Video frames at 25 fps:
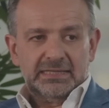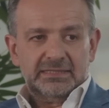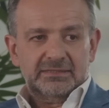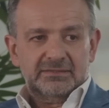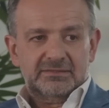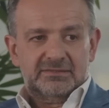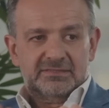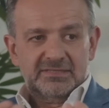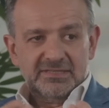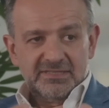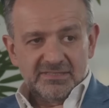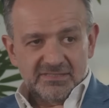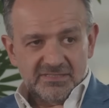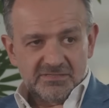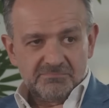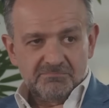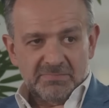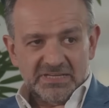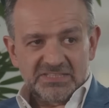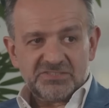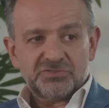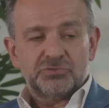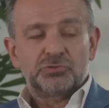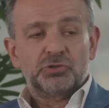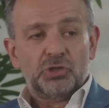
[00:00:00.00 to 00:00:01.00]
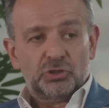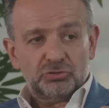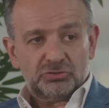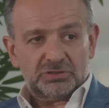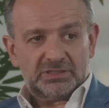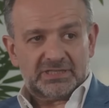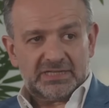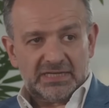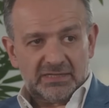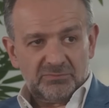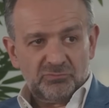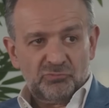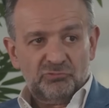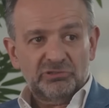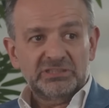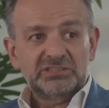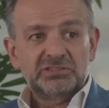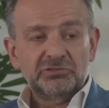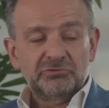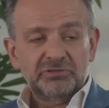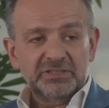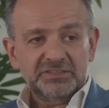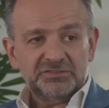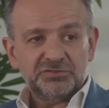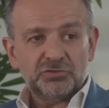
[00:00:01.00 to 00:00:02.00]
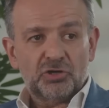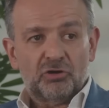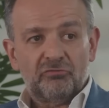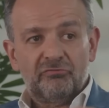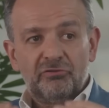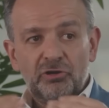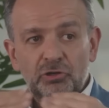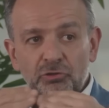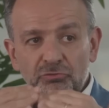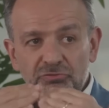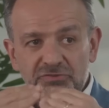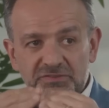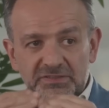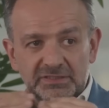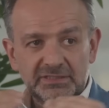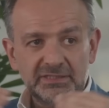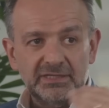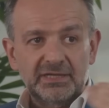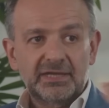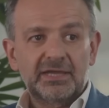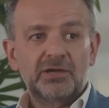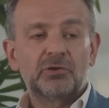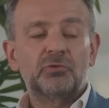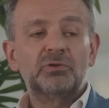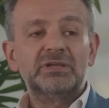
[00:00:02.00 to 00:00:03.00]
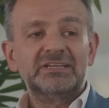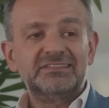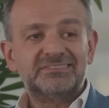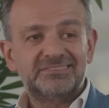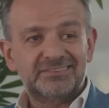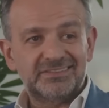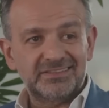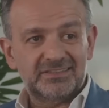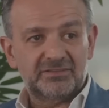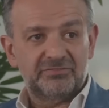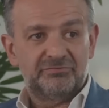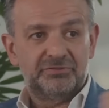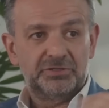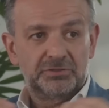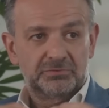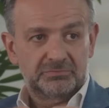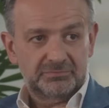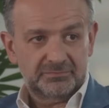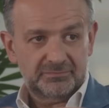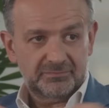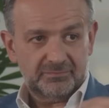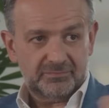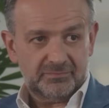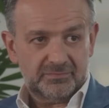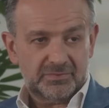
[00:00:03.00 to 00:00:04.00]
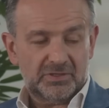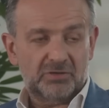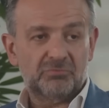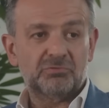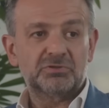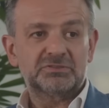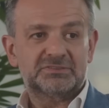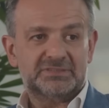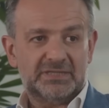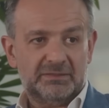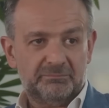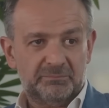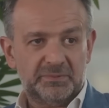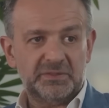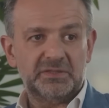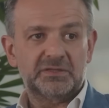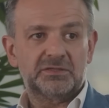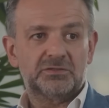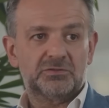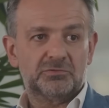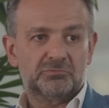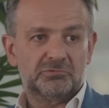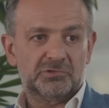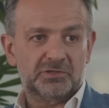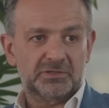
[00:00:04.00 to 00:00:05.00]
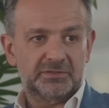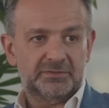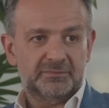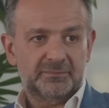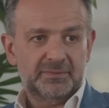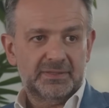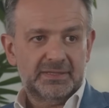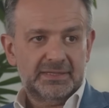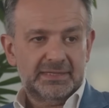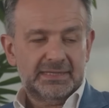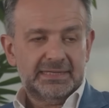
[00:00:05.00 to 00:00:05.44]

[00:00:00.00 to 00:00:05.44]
This must not come with the risk of losing a holistic view of what's happening in the world.